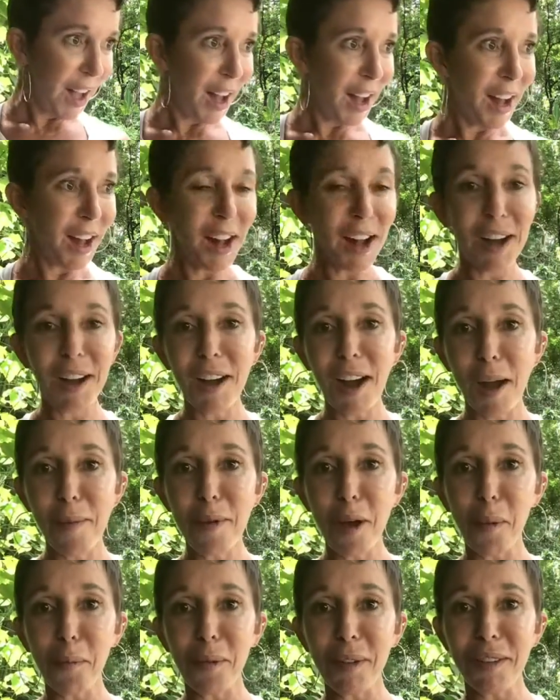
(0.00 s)
I'm
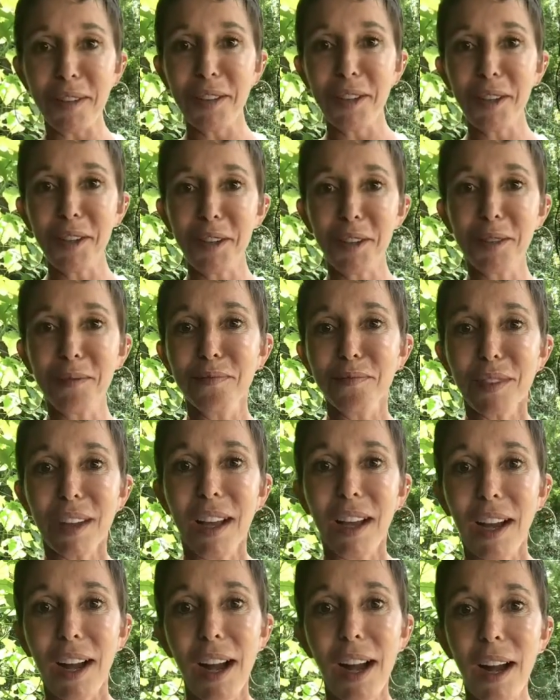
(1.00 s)
helpless too
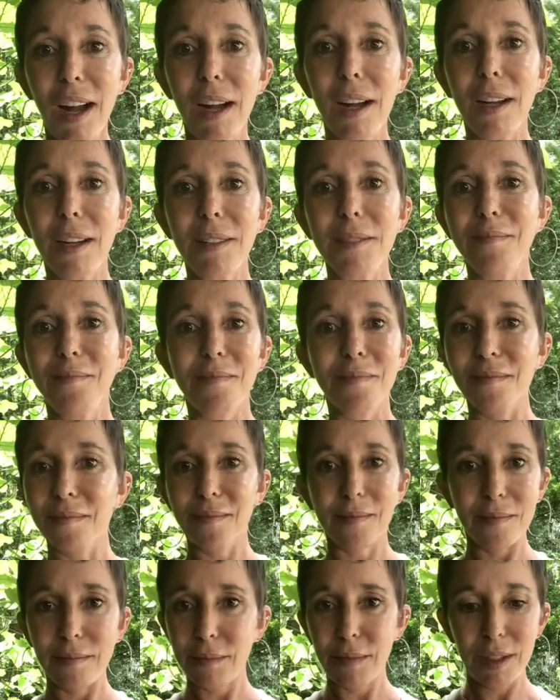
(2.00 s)

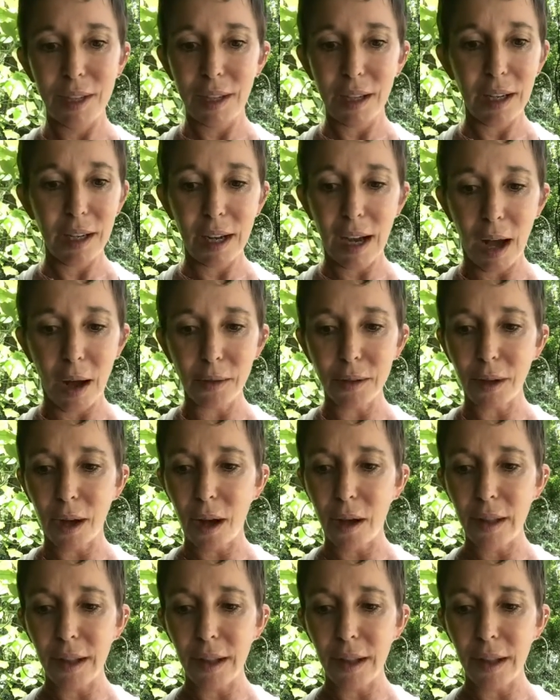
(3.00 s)
to alcohol.